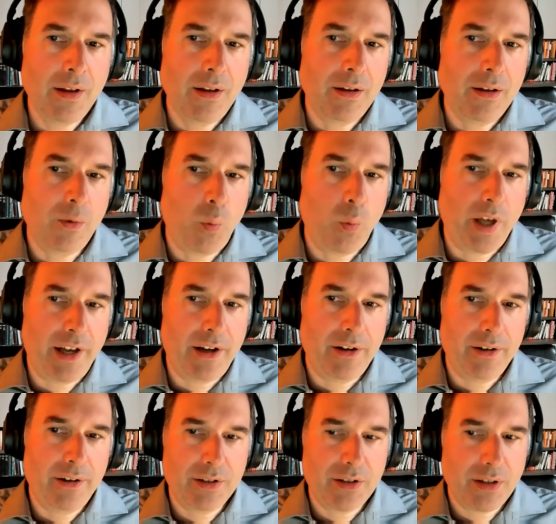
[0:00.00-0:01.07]

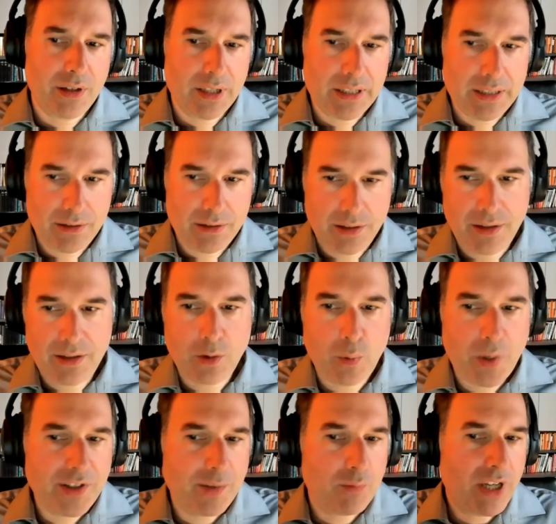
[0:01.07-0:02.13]
where
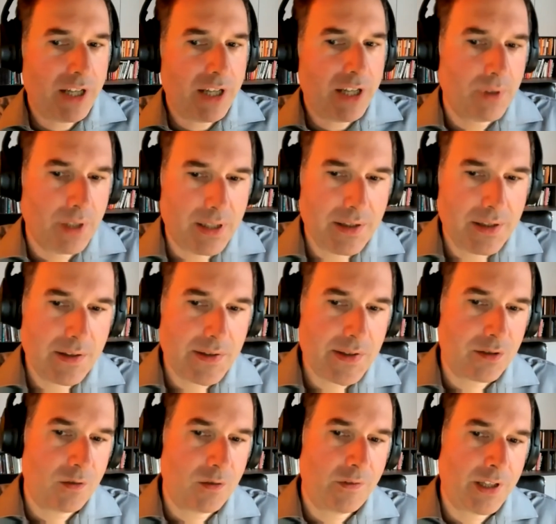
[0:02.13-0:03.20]
Wendy Brown
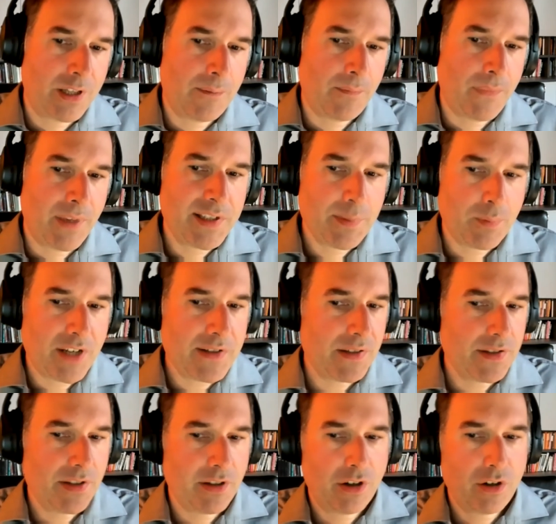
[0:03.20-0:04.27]
sort of
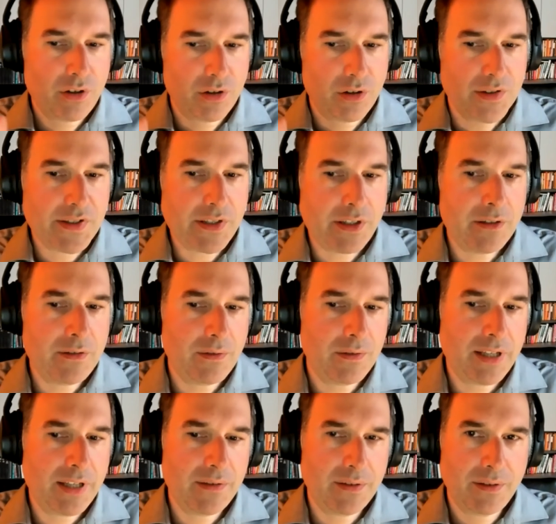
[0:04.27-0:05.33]
expresses her concern
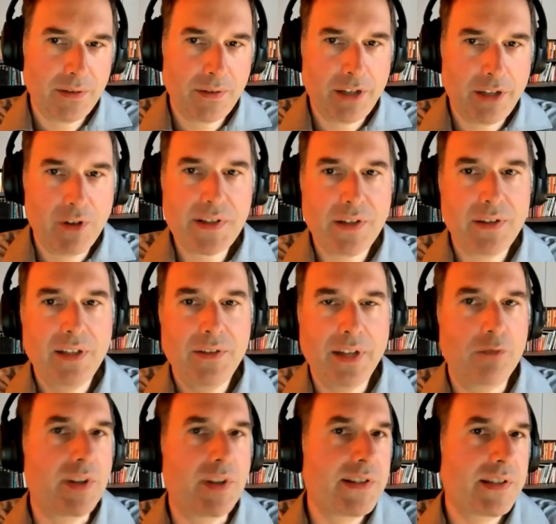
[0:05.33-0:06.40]
that there is indeed
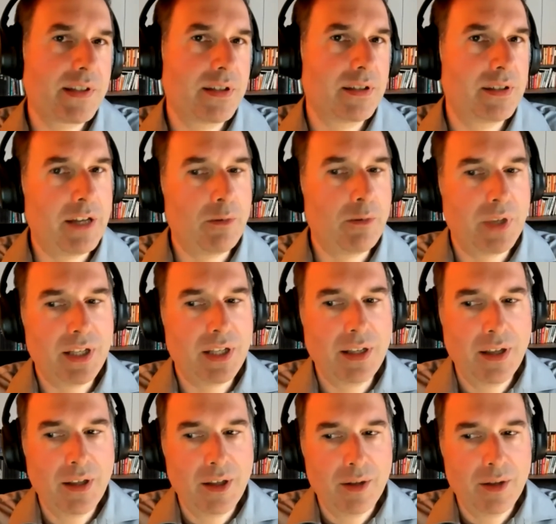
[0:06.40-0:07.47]
that risk that
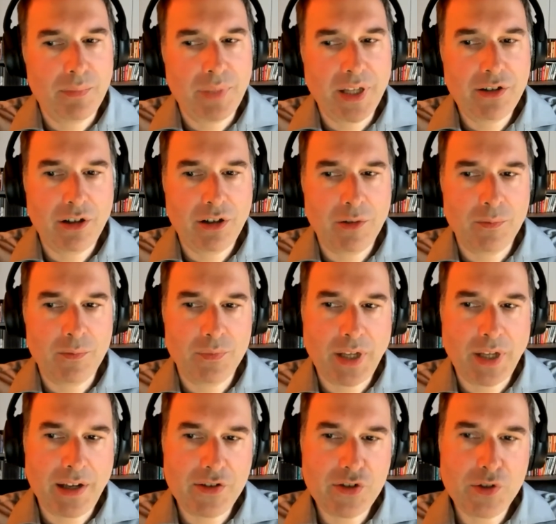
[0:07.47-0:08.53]
we become
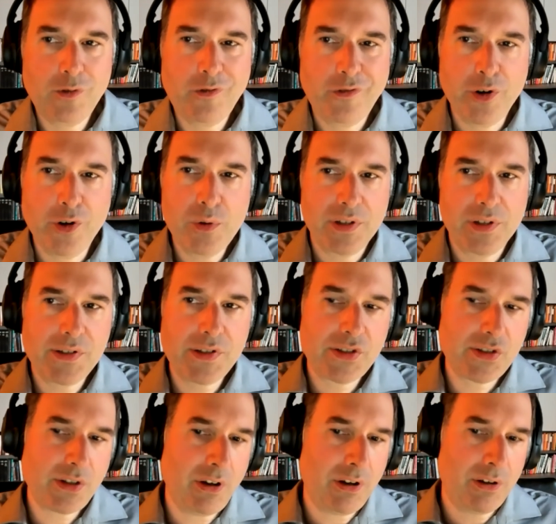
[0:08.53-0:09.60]
too
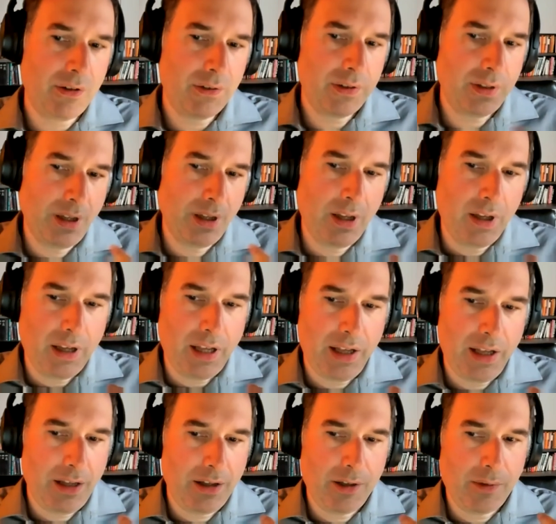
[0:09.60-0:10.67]
focused on
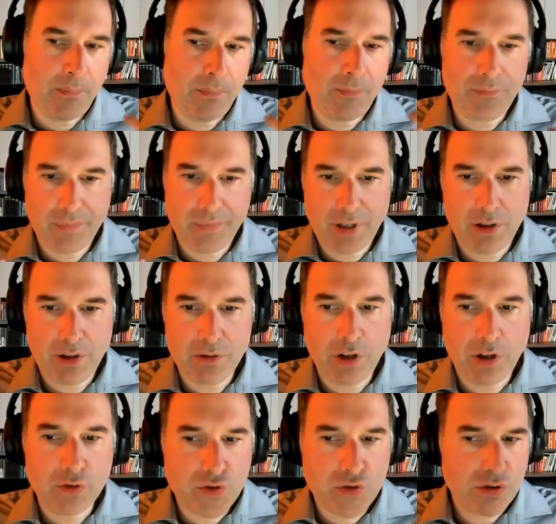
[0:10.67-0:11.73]

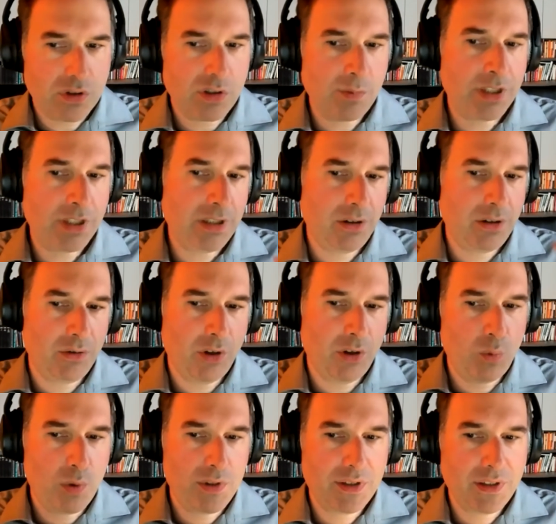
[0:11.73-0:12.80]
trauma,
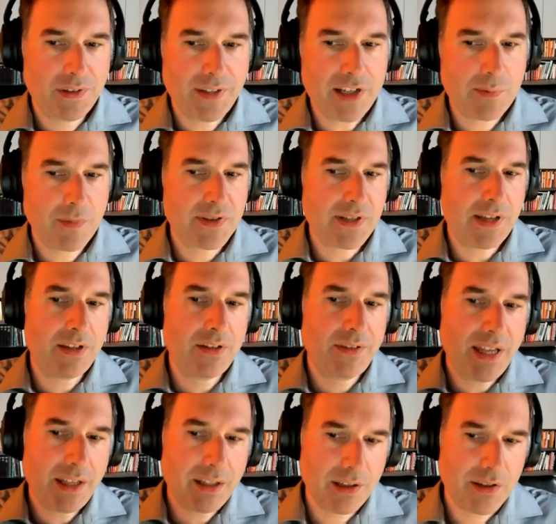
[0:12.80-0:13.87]
on wounded attachments, and
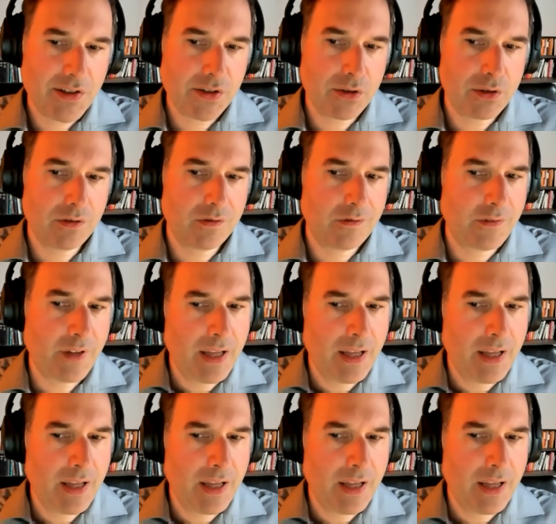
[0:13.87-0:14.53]
that can sort of